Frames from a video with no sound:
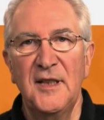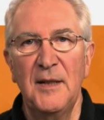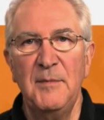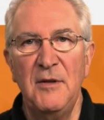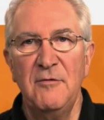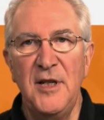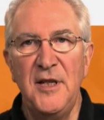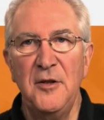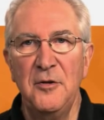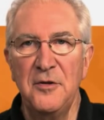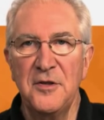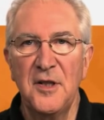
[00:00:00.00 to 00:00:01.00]
can be
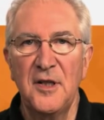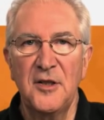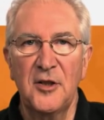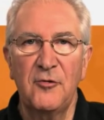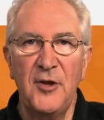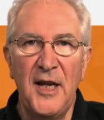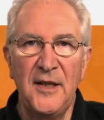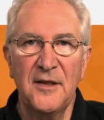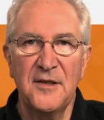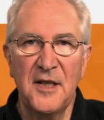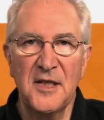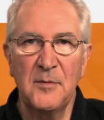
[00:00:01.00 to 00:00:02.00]
reused to create
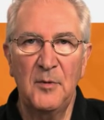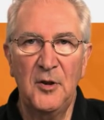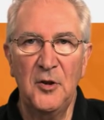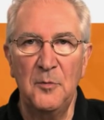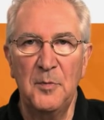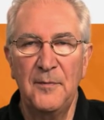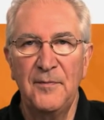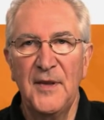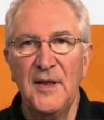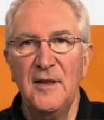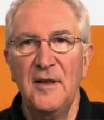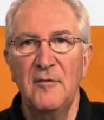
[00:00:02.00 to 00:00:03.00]
the sensible loop,
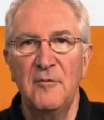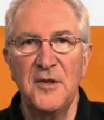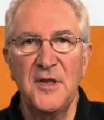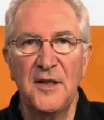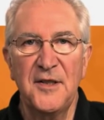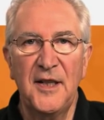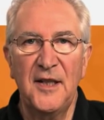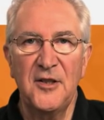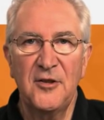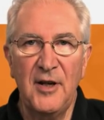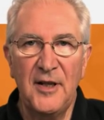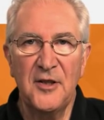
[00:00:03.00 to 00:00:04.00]
resulting in
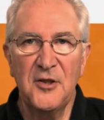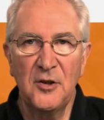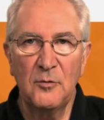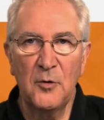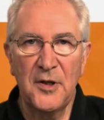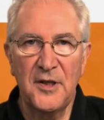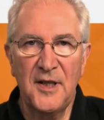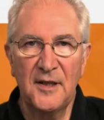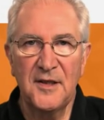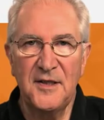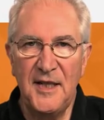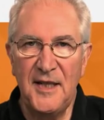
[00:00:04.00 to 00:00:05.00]
greater chill water
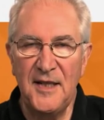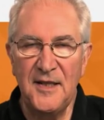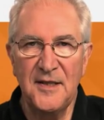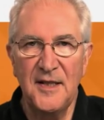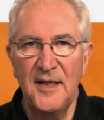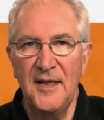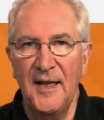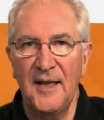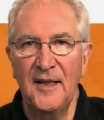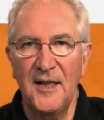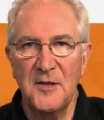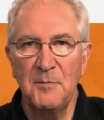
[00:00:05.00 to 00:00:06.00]
delta Ts
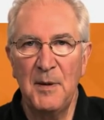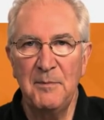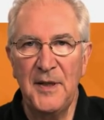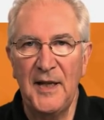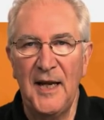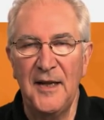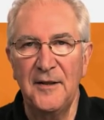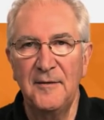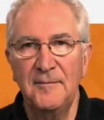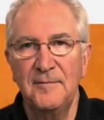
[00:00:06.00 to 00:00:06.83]
and less pumping head.